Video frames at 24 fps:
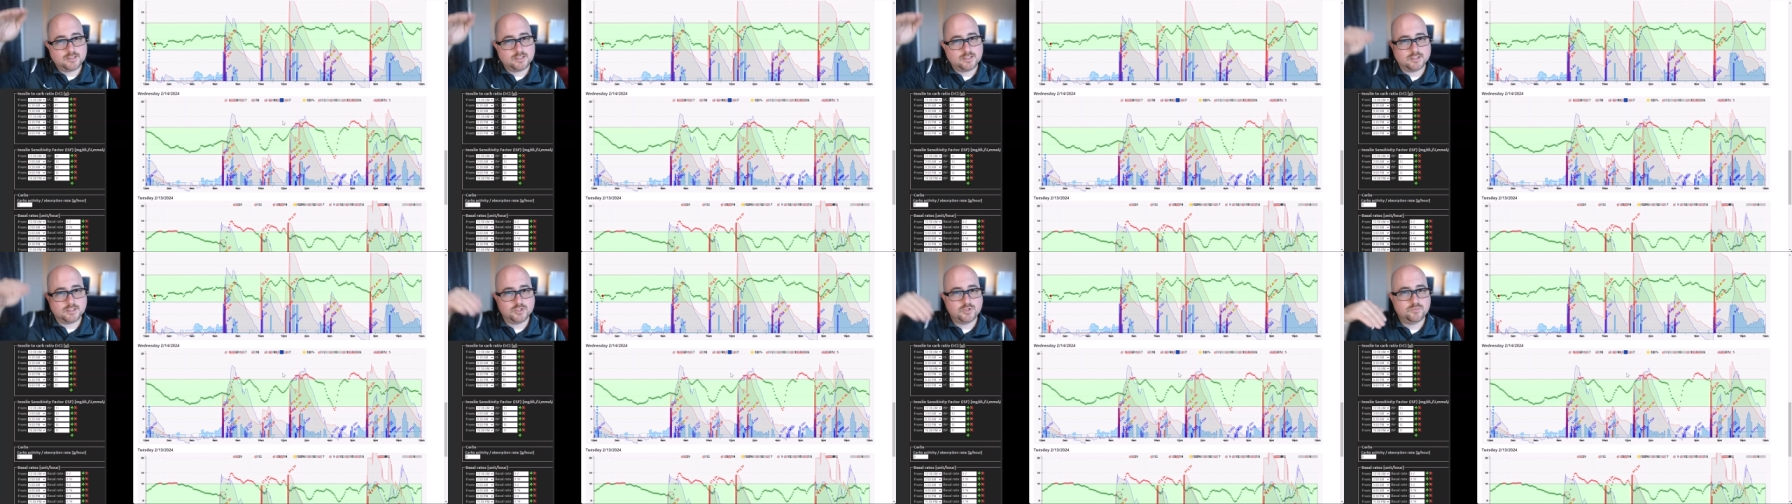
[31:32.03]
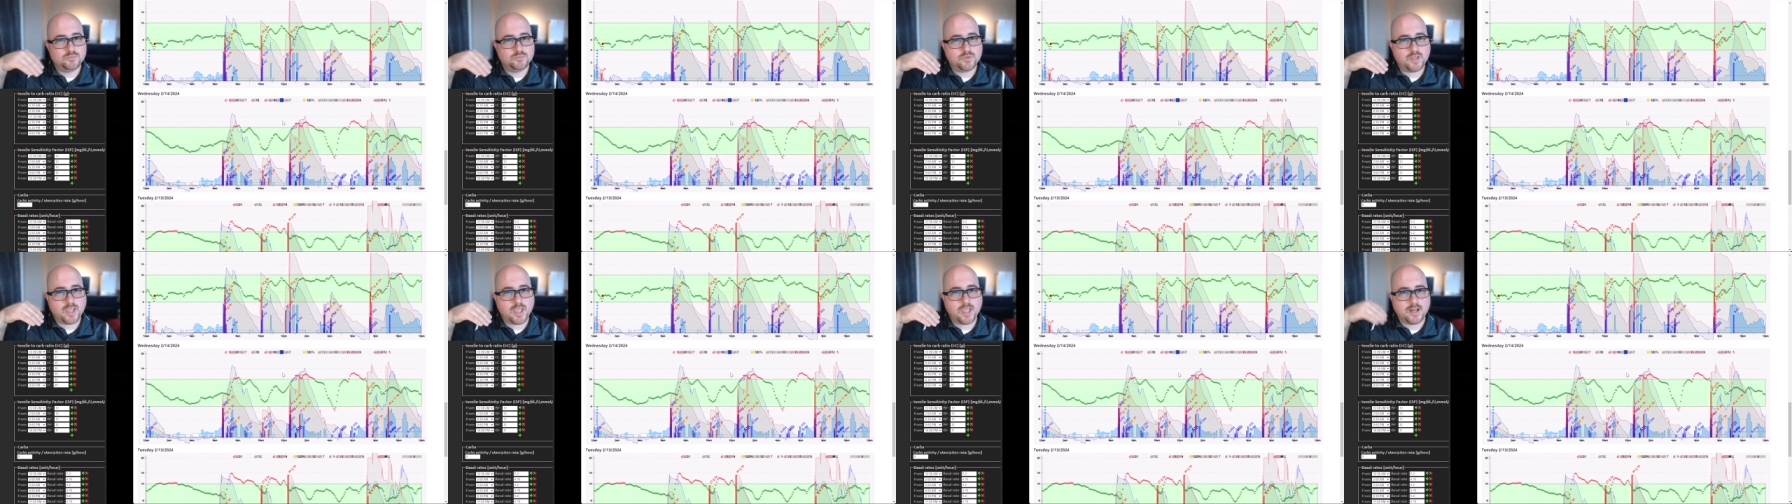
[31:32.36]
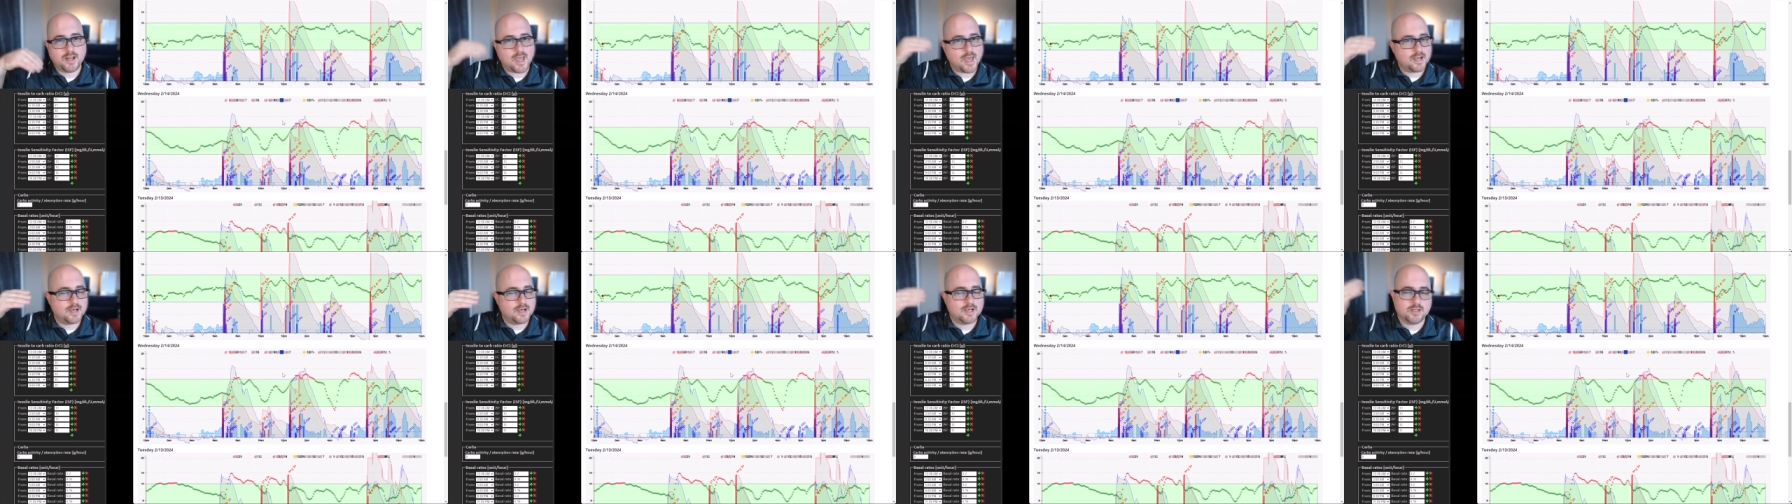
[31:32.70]
then loop
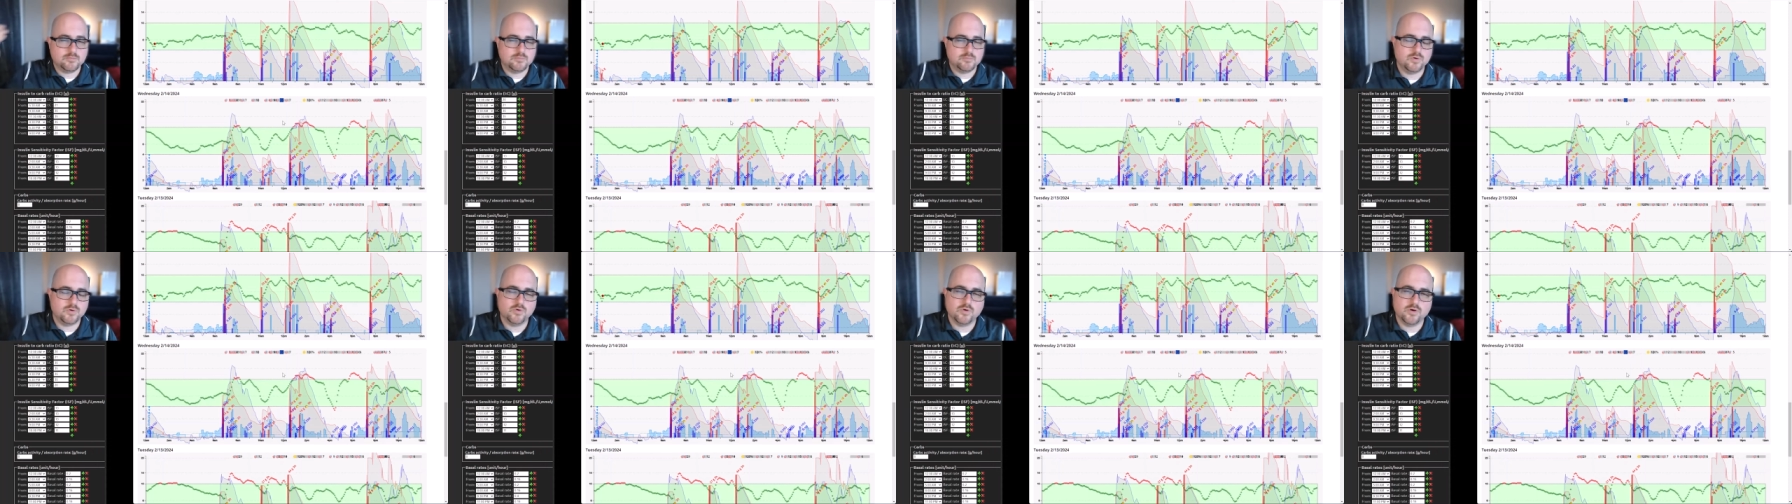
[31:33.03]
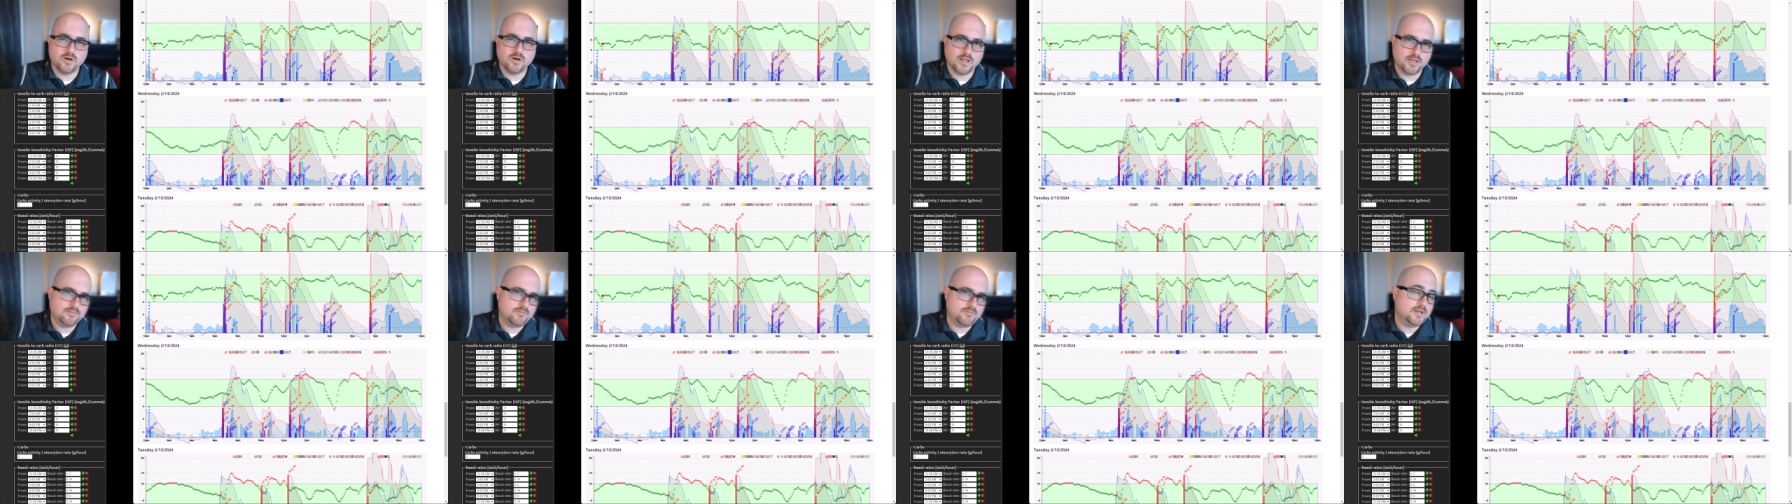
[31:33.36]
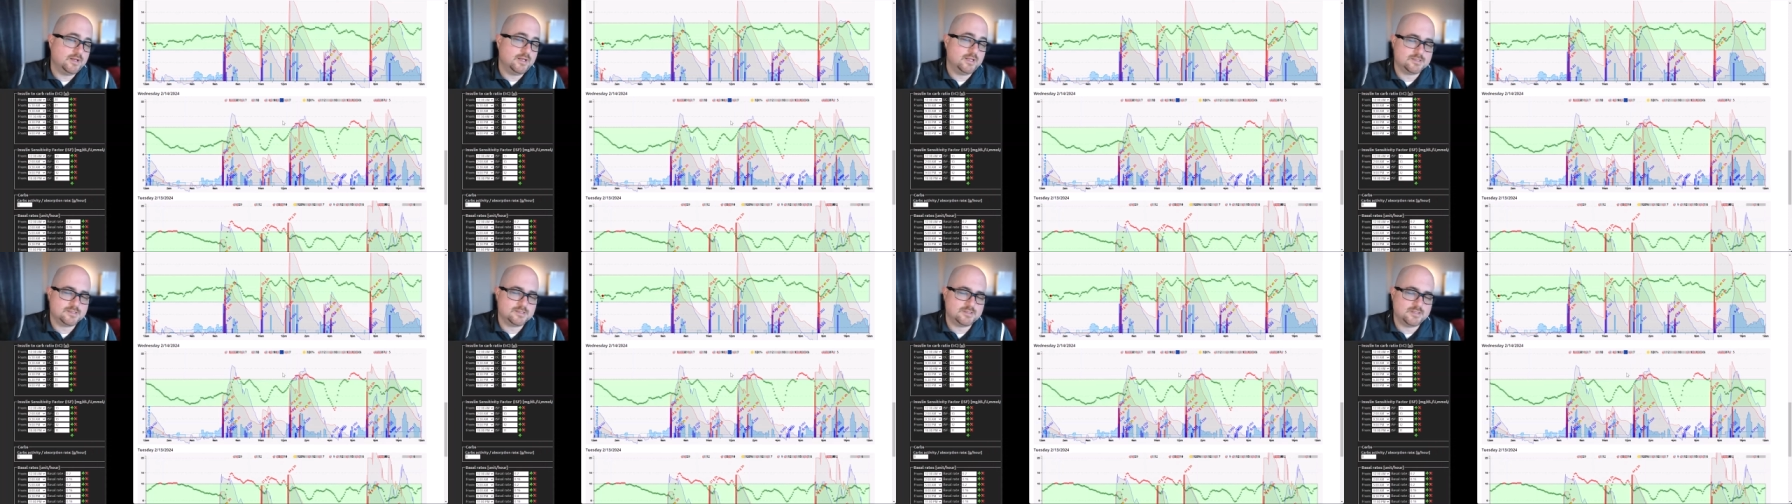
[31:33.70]
can't add any more if
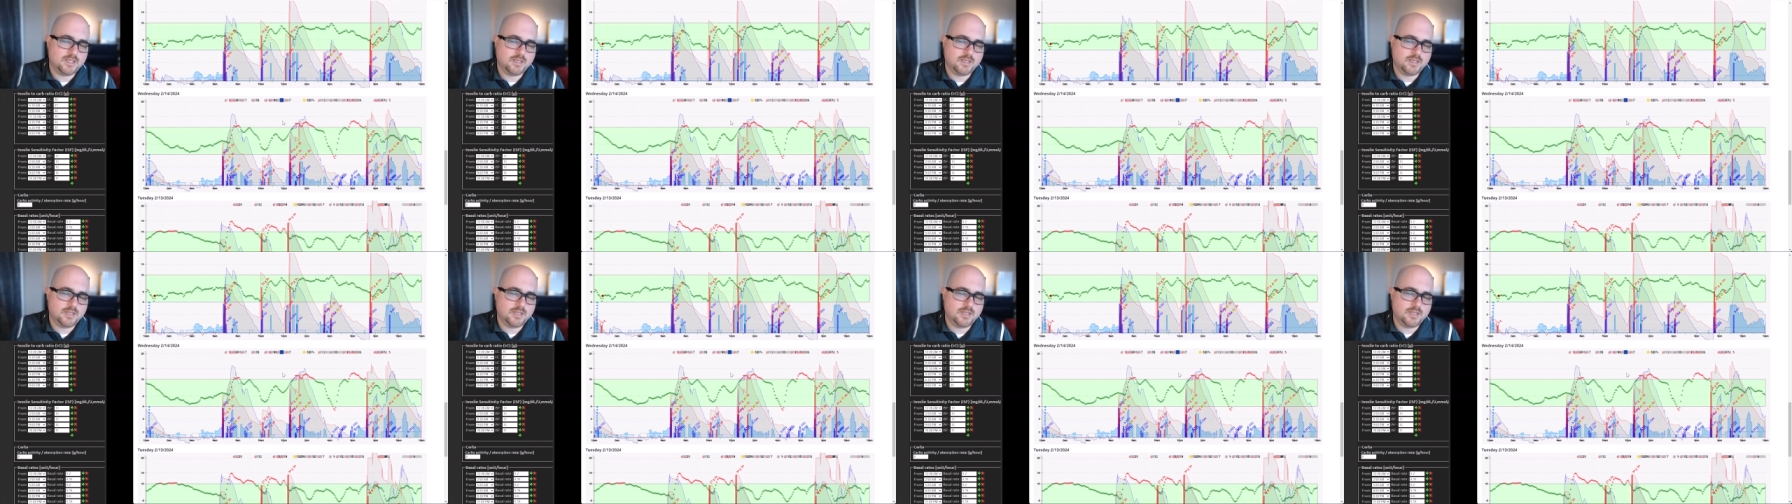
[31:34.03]
any